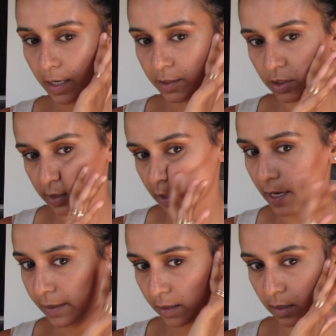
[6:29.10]
I just
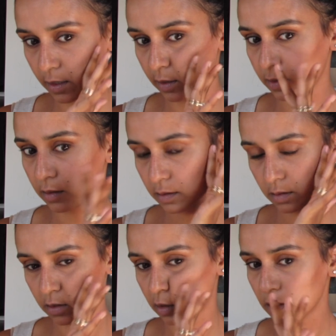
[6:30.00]
kind of
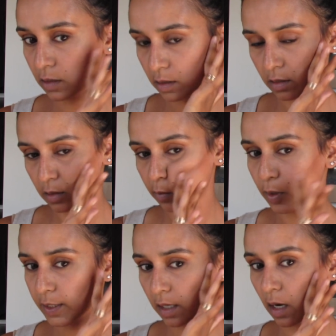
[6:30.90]

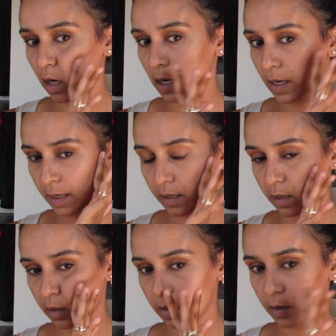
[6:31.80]
put it on,
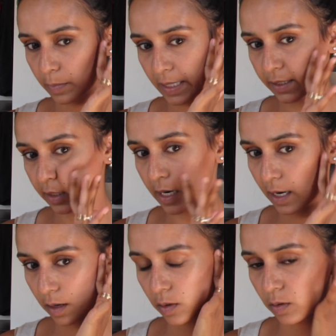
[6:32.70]
blend it
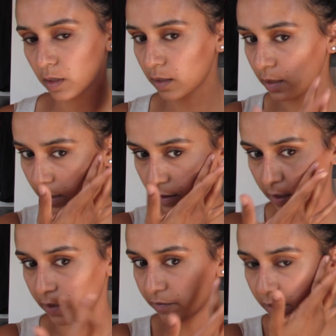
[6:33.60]
out, and
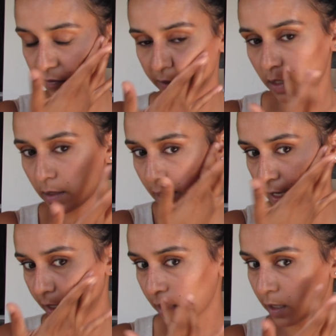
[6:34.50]
then if I feel
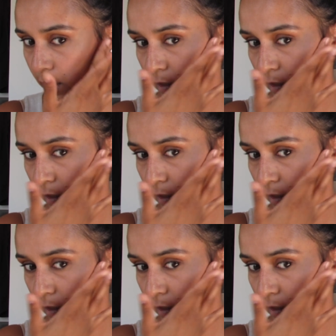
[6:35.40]
like